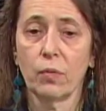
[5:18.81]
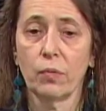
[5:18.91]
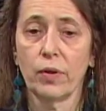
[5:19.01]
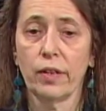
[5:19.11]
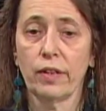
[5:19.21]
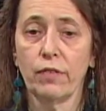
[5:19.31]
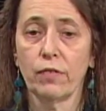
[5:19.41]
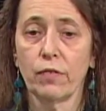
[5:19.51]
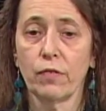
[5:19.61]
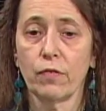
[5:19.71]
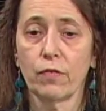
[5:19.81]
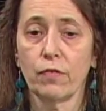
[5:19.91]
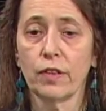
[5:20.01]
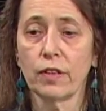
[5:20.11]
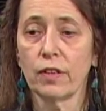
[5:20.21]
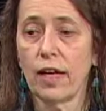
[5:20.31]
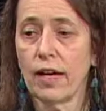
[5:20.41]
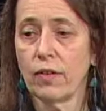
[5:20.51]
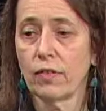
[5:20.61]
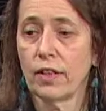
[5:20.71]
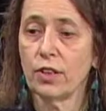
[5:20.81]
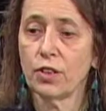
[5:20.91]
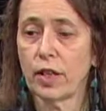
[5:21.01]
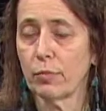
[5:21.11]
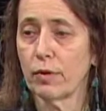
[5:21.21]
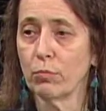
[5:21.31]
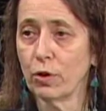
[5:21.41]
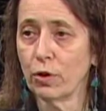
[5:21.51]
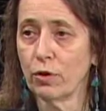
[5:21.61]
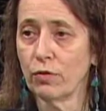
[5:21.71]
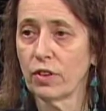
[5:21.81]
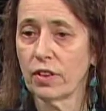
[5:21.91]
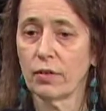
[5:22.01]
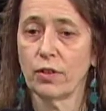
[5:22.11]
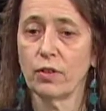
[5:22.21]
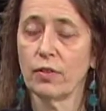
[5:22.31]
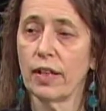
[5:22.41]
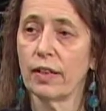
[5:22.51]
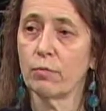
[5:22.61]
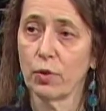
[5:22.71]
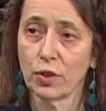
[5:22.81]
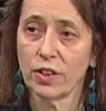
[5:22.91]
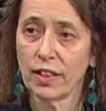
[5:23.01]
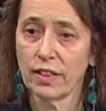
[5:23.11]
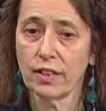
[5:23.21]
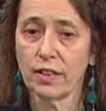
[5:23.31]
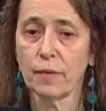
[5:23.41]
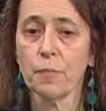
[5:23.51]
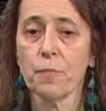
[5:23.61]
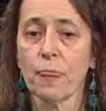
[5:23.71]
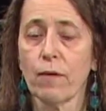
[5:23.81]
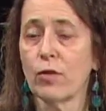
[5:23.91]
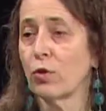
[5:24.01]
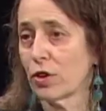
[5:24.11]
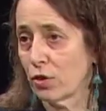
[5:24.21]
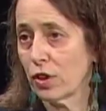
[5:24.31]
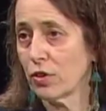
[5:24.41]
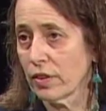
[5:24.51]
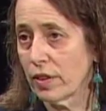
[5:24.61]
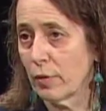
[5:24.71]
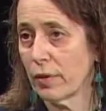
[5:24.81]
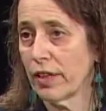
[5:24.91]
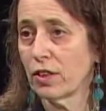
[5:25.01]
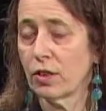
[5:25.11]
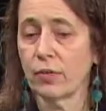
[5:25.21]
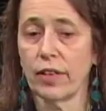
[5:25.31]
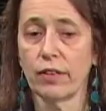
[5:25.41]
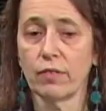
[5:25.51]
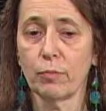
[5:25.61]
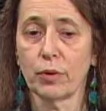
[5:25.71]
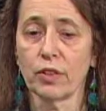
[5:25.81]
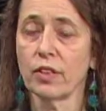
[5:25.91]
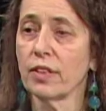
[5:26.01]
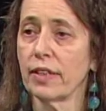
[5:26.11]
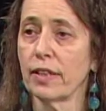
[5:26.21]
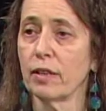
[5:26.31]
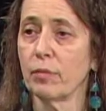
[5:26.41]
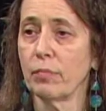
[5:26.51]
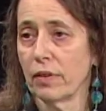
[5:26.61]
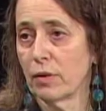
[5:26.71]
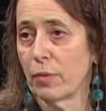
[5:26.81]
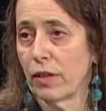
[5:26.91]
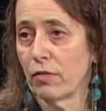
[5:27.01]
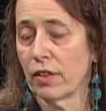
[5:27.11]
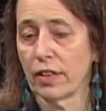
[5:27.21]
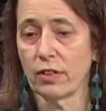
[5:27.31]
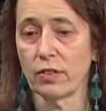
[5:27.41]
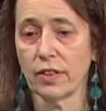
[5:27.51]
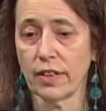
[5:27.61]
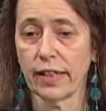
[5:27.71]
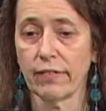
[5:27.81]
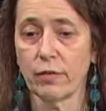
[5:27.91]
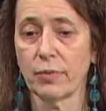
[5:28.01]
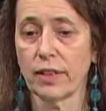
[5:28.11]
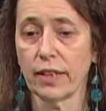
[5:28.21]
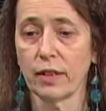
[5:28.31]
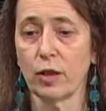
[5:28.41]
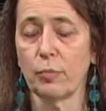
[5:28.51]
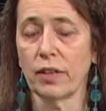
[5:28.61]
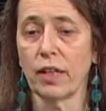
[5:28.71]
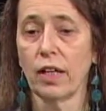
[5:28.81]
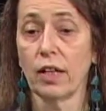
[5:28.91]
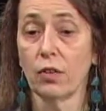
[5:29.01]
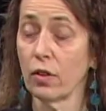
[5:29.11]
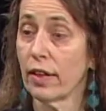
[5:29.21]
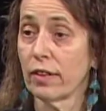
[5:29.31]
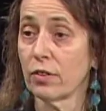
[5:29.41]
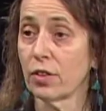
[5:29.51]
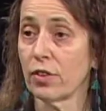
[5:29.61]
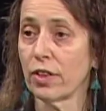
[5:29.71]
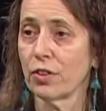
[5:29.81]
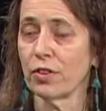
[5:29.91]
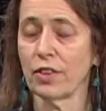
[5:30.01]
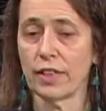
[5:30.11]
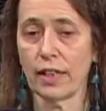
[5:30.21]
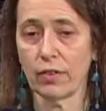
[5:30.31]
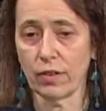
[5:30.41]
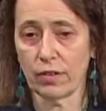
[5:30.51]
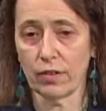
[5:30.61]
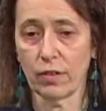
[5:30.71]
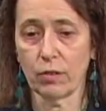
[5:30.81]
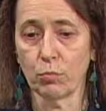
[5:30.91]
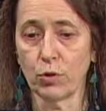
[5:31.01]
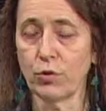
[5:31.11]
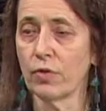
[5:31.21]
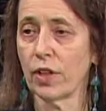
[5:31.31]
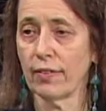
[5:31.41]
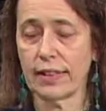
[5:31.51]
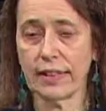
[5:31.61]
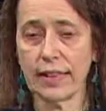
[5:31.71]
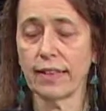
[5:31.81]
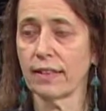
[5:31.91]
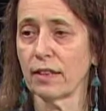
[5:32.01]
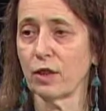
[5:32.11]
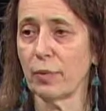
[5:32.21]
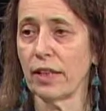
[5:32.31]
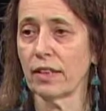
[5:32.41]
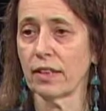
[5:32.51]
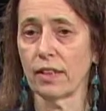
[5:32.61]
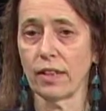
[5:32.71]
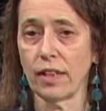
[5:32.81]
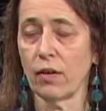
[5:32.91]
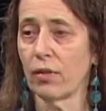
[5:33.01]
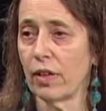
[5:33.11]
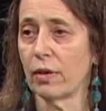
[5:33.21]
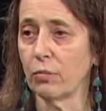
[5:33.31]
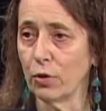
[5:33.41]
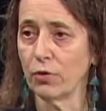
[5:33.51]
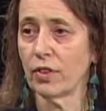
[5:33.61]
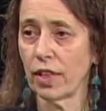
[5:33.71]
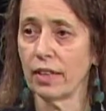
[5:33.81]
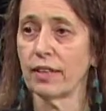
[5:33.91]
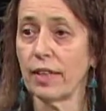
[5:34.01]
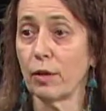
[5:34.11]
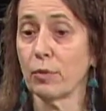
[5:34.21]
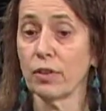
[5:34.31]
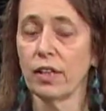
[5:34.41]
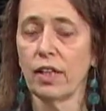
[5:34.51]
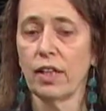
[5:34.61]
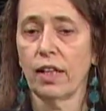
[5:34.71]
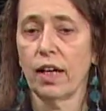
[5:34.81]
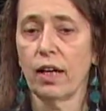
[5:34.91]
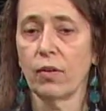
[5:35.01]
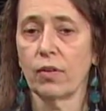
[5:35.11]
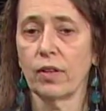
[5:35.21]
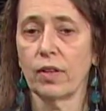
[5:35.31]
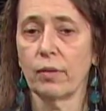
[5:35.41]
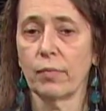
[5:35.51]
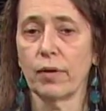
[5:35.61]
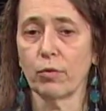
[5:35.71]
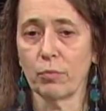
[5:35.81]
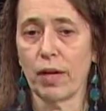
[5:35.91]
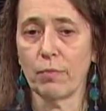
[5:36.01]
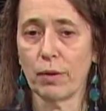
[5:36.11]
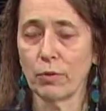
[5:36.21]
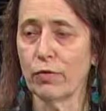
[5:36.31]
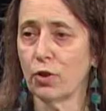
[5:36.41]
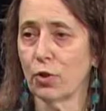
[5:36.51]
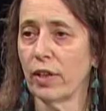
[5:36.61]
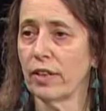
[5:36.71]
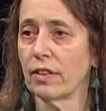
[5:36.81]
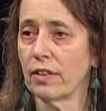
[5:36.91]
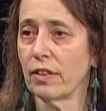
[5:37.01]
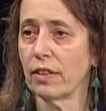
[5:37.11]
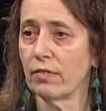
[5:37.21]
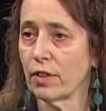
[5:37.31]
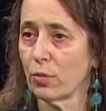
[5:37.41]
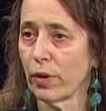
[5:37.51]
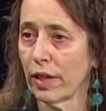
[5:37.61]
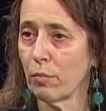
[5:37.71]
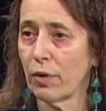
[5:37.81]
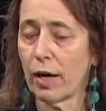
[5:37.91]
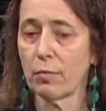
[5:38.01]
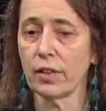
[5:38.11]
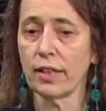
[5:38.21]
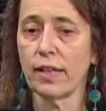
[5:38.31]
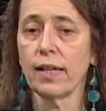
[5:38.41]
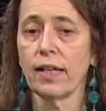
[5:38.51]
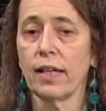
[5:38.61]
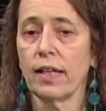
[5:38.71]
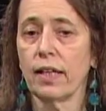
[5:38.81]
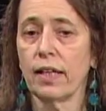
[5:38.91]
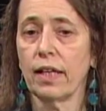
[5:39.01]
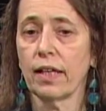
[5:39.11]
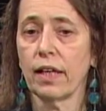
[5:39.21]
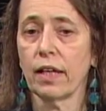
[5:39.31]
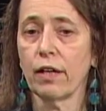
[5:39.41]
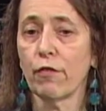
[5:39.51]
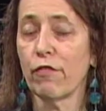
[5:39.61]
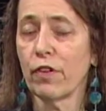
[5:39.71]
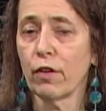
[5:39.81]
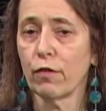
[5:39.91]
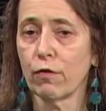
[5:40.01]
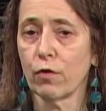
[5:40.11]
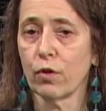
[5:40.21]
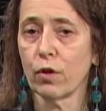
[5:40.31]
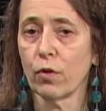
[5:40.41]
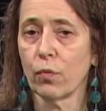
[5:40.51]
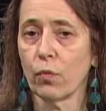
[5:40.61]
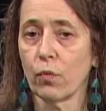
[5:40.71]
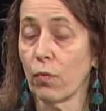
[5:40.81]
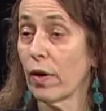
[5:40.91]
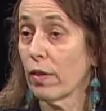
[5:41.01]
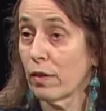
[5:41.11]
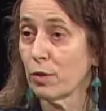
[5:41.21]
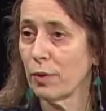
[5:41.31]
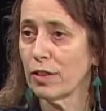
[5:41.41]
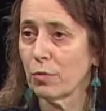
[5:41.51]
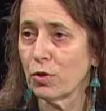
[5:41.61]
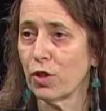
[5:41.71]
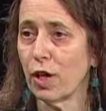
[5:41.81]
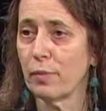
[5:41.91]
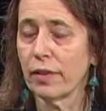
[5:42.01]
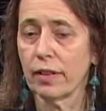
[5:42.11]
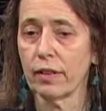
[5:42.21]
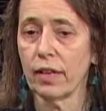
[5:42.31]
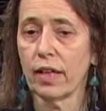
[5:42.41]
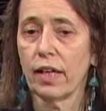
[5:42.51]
We feel how each segment moves, and we do a lot of motion testing. We do a structural examination. We have a person stand up. It's part of what I do, is to have them stand up and look at their structure to see how it moves, how it stands in space, and then how it moves on the table. How I might move a joint to see if it's working properly. And I get a feel for whether there's been some trauma there.